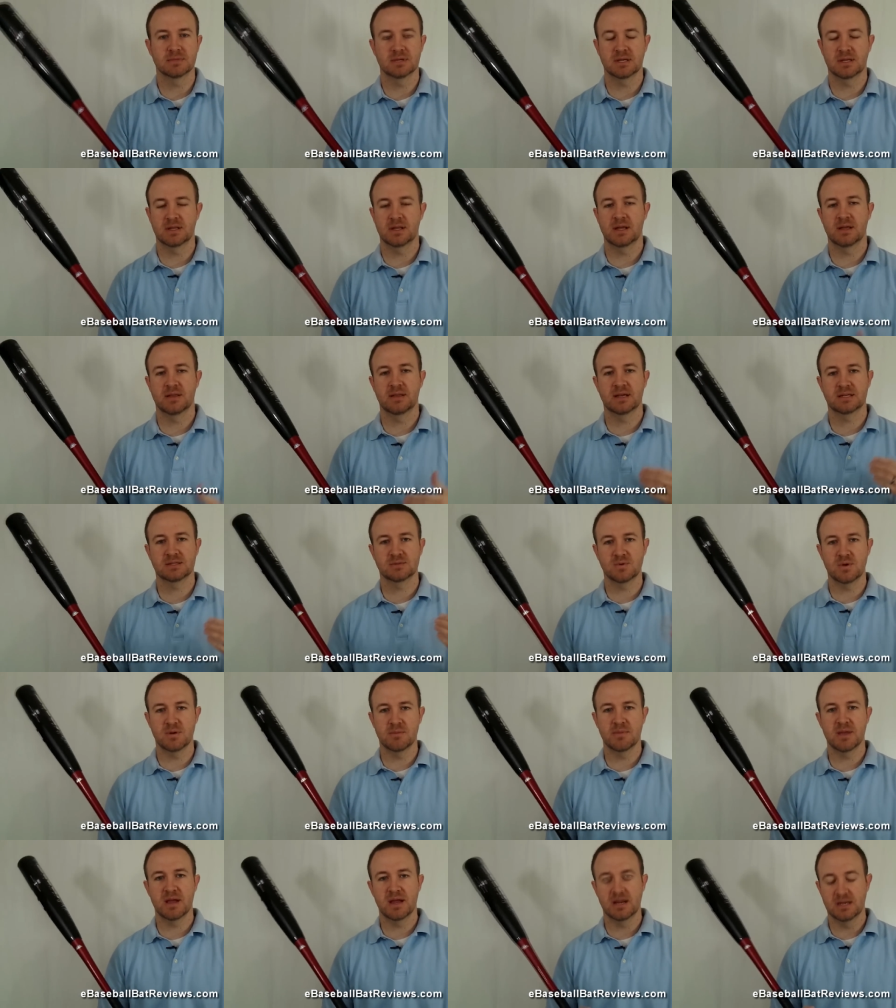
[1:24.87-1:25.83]
and, and that's
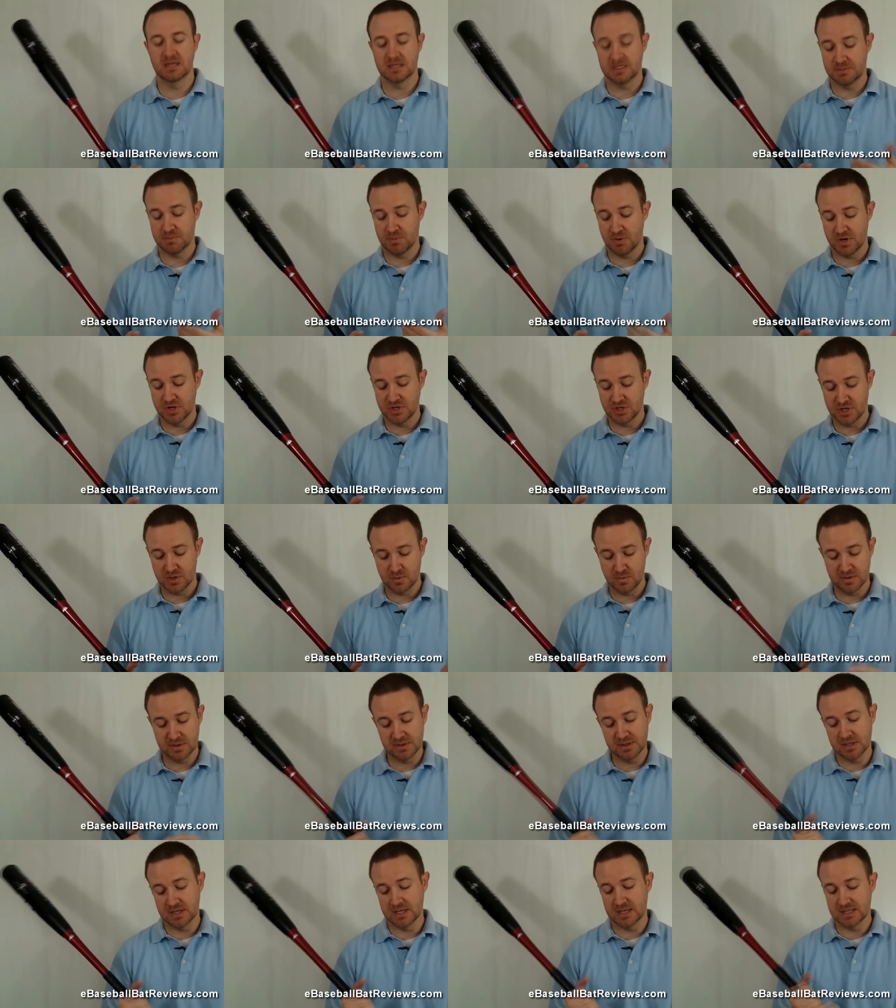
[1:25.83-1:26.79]
what Baden is preaching
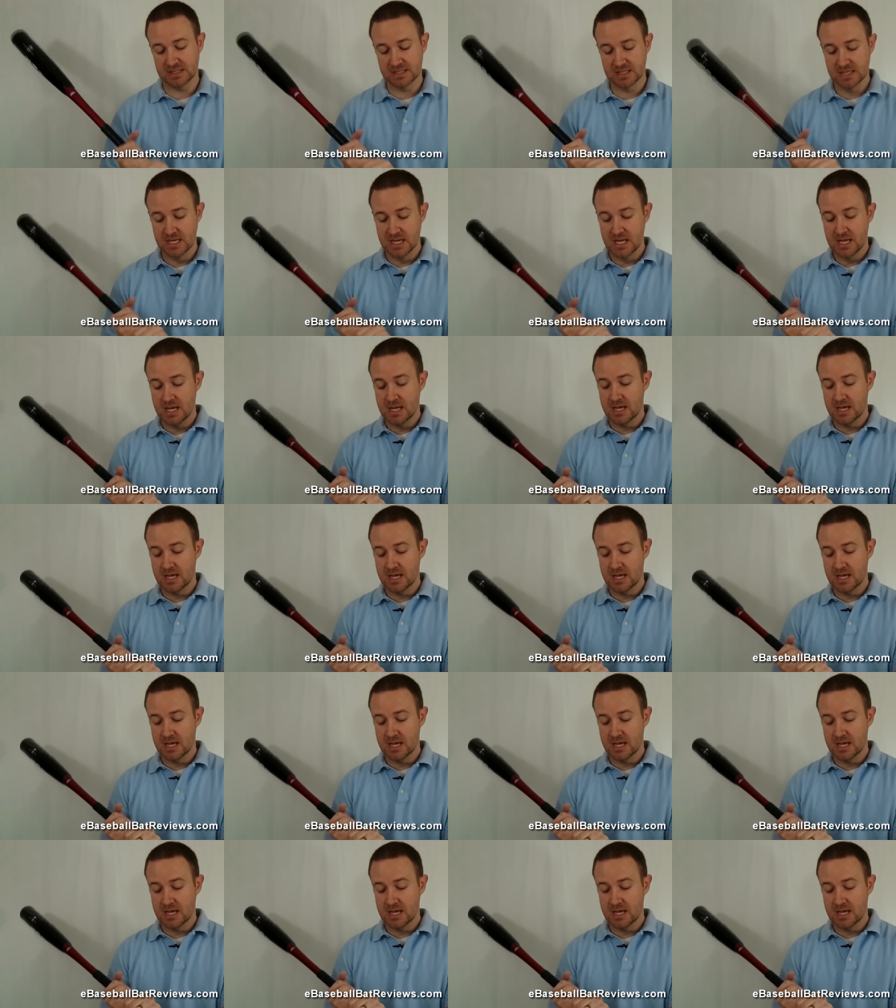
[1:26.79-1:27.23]
with this.